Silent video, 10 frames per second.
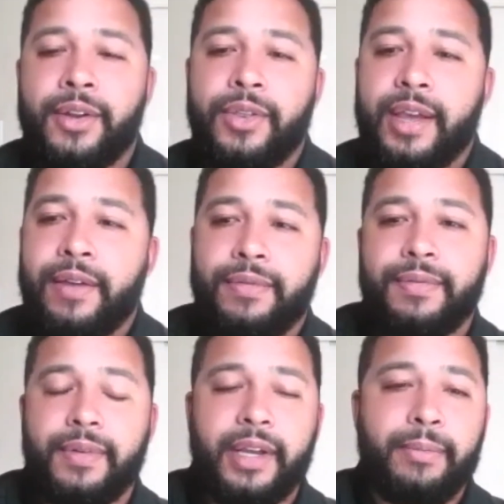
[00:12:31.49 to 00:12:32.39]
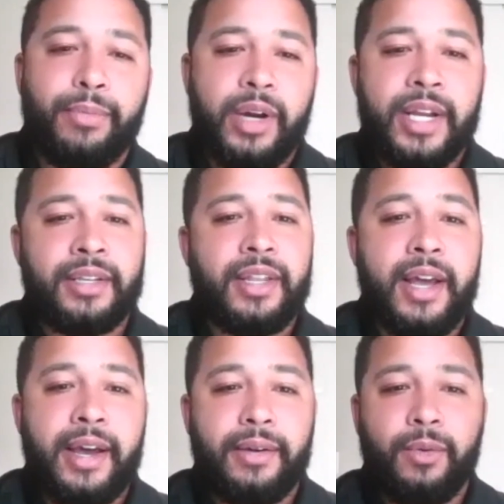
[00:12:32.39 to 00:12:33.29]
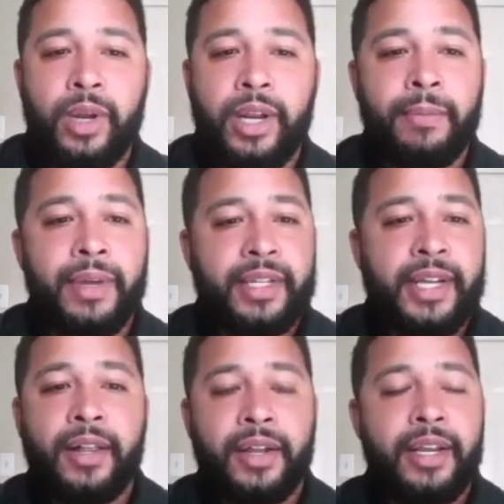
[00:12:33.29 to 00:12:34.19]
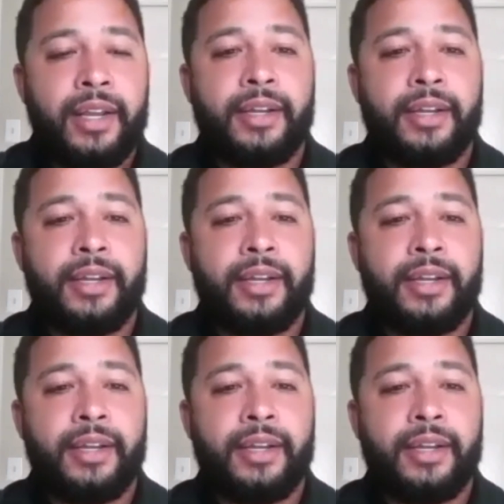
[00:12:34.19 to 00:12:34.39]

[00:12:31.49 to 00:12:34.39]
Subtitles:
They've embraced that winning mentality,